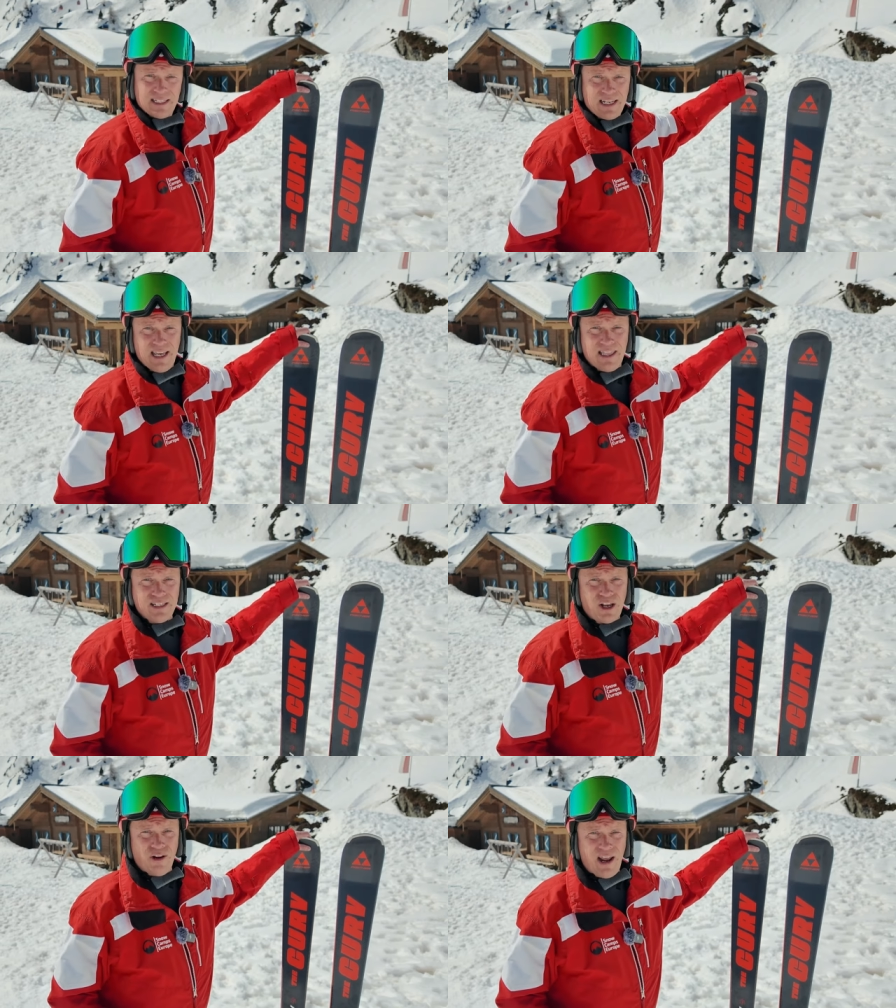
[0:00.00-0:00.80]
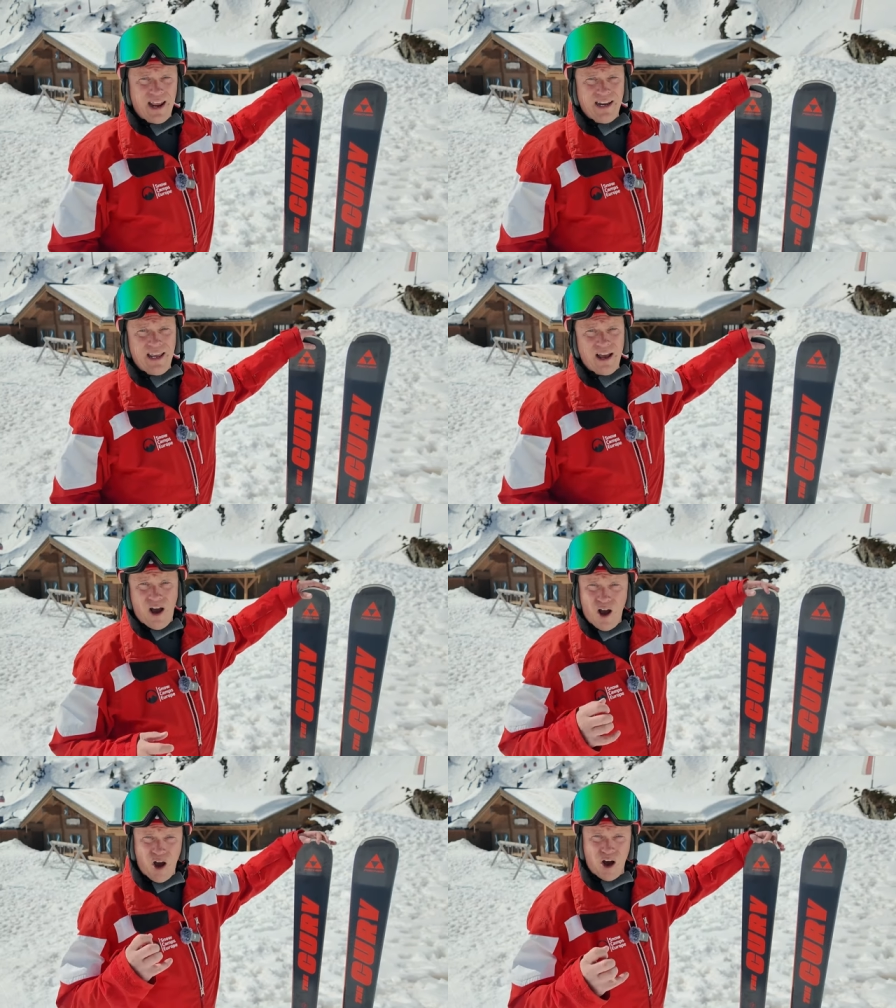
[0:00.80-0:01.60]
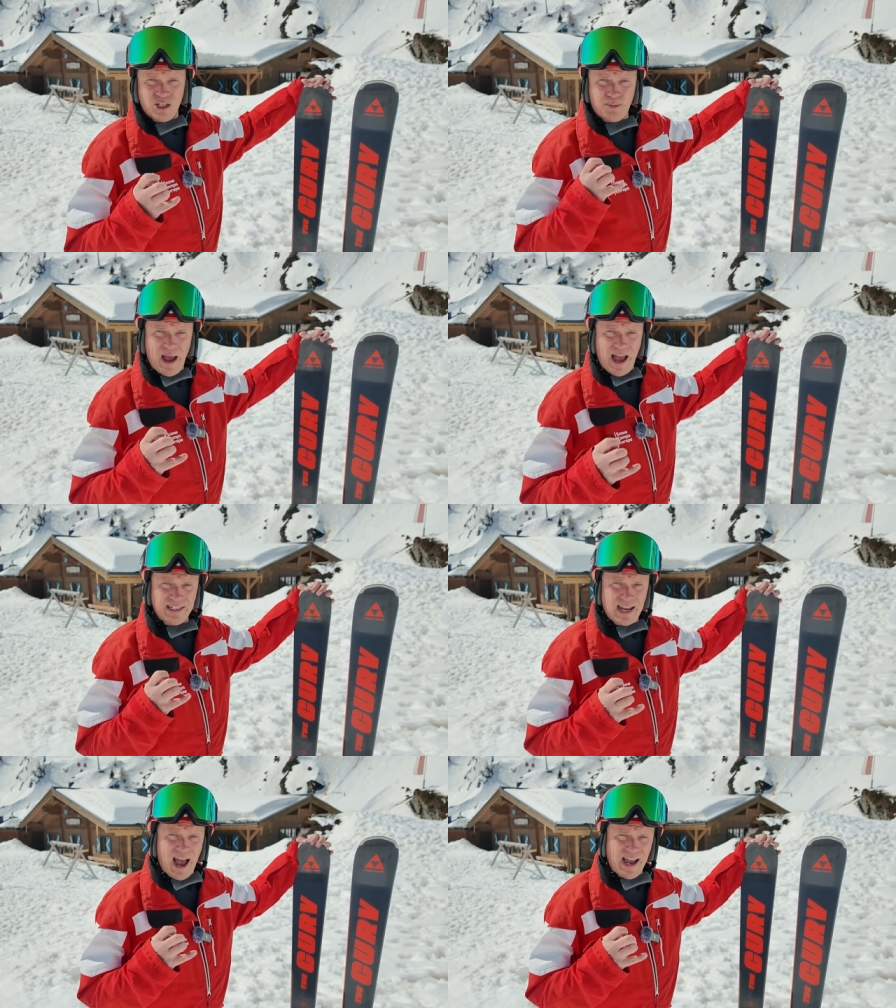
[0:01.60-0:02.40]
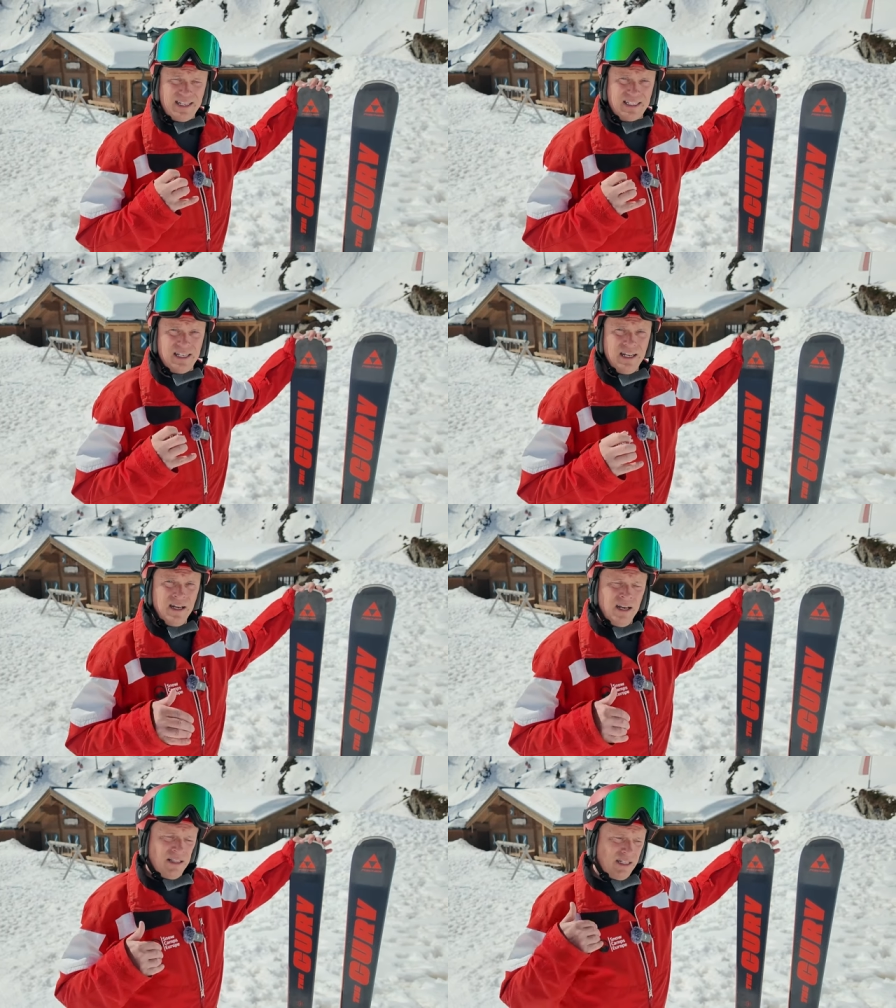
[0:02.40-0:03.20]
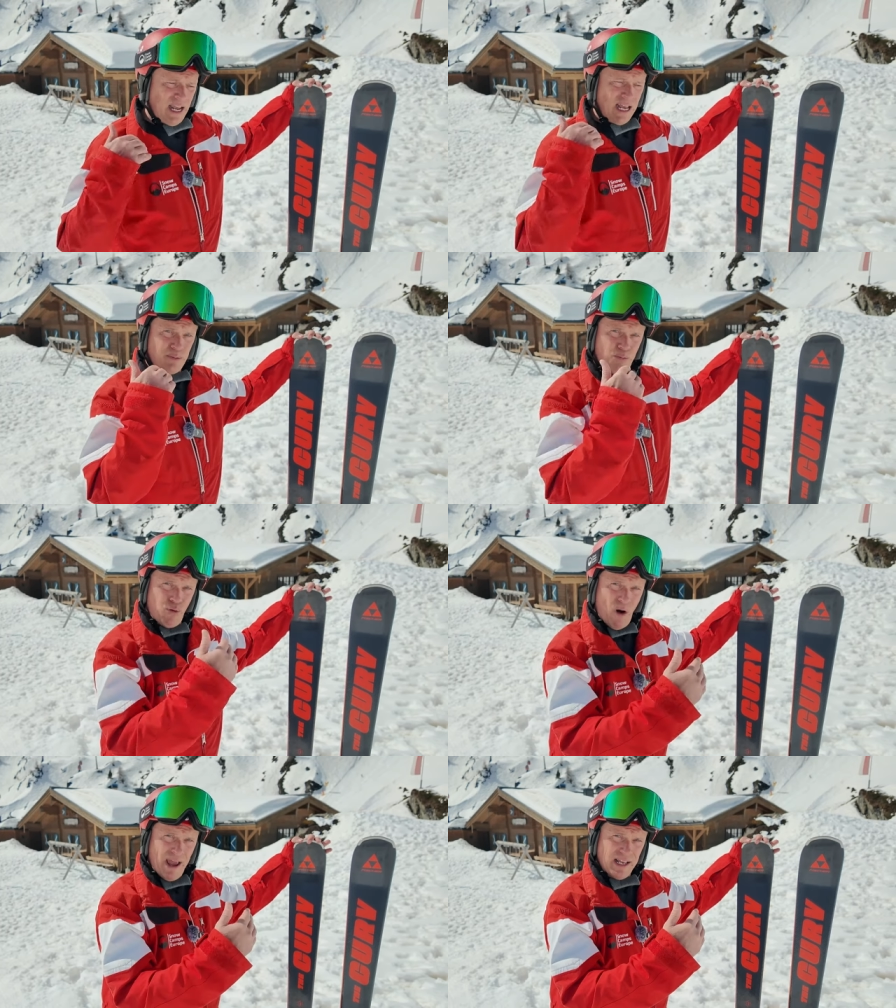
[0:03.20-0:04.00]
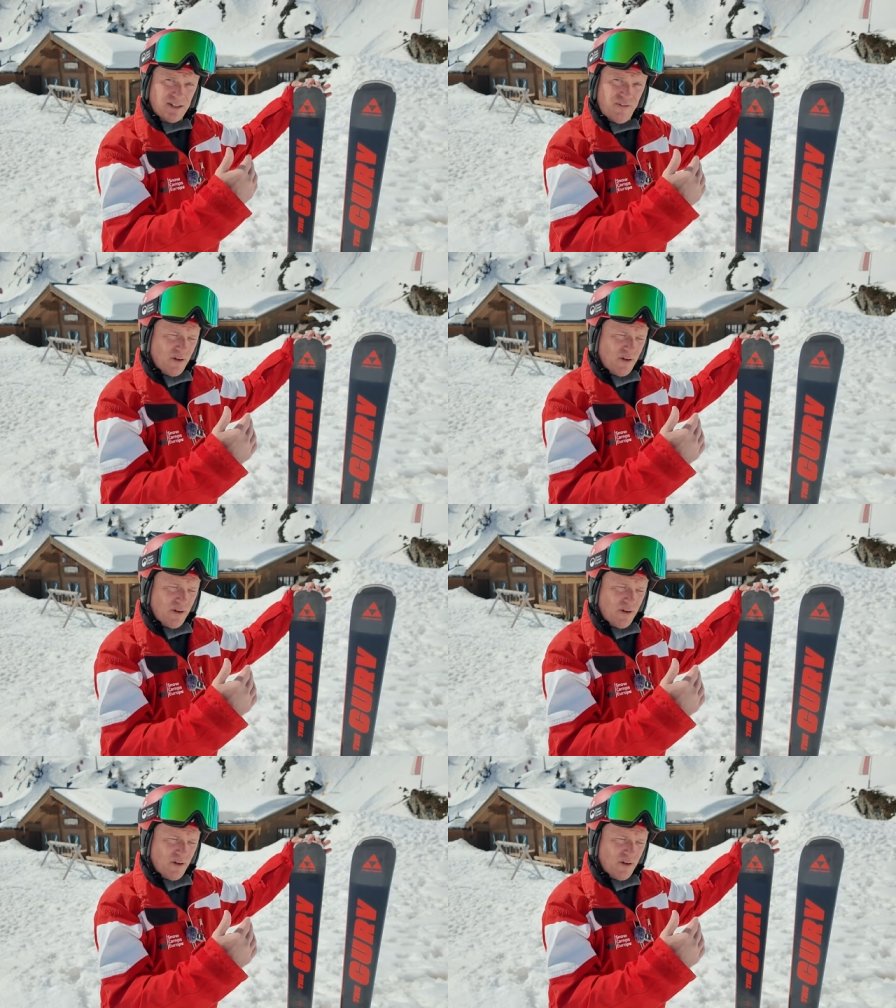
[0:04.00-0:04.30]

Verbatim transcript: to ski this on any hard packed ice the days prior to